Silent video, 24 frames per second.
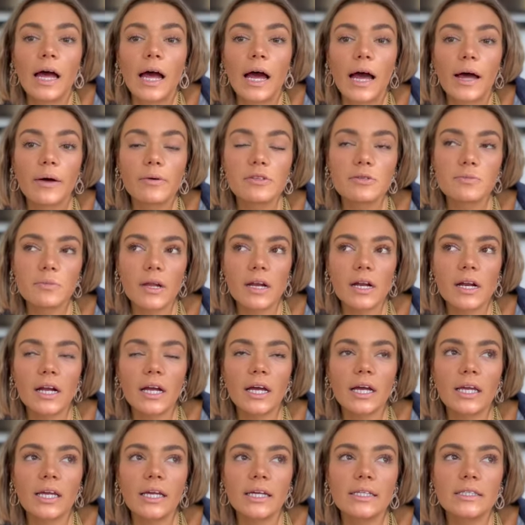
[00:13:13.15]
I was
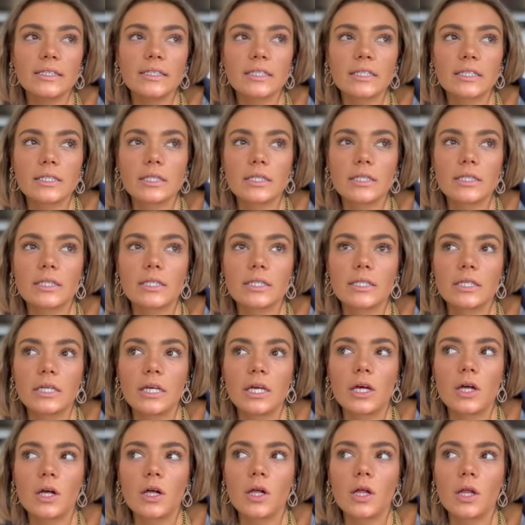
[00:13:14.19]
Mennonite
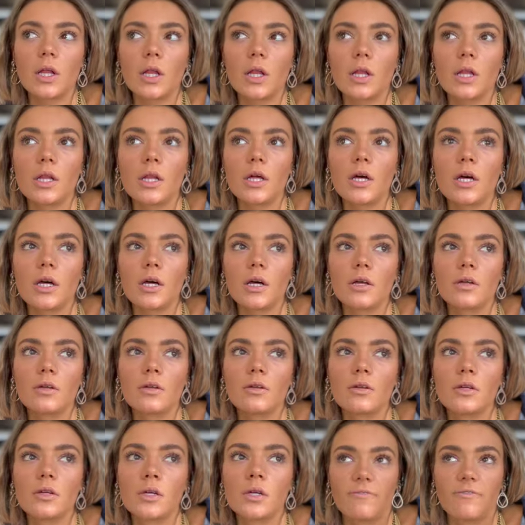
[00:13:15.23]
till uh,
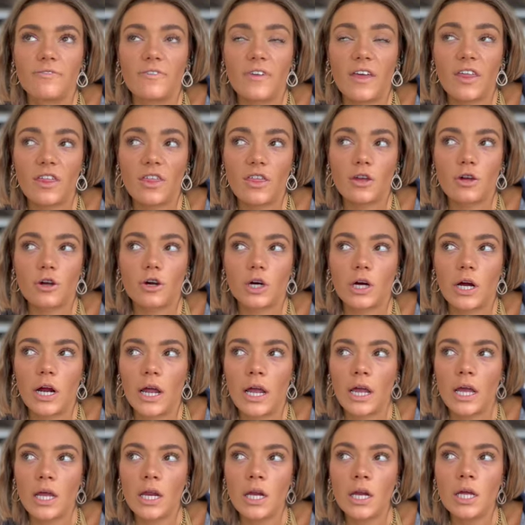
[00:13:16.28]
fifth
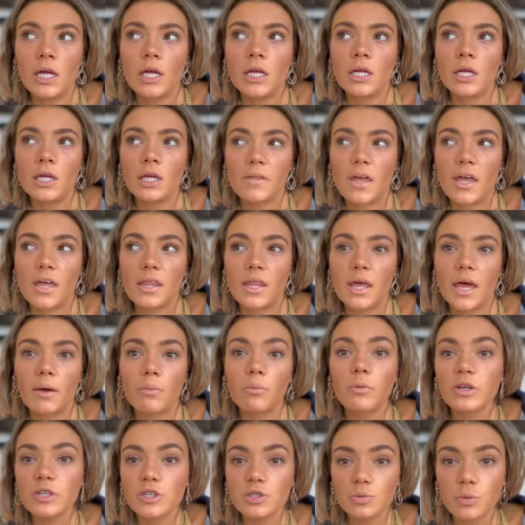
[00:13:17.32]
grade, and then
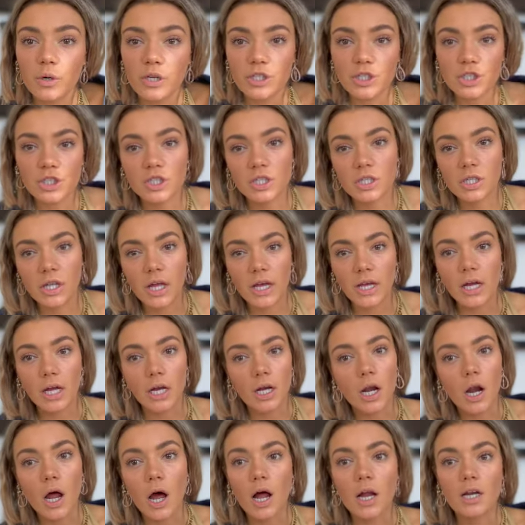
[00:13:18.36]
we switched to like a
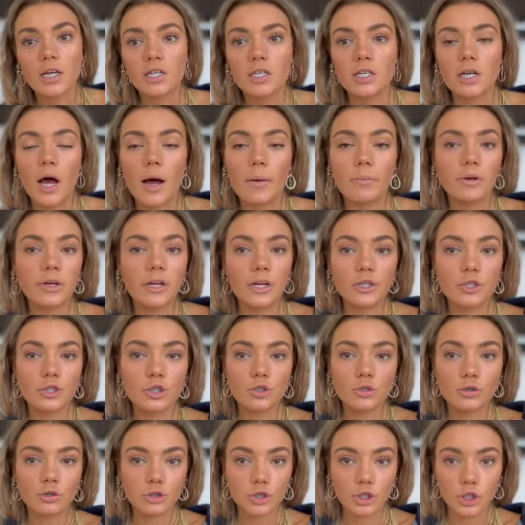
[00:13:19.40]

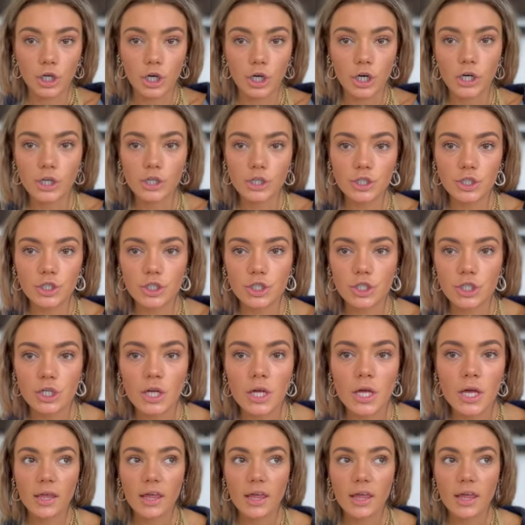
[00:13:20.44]
non-denominational church.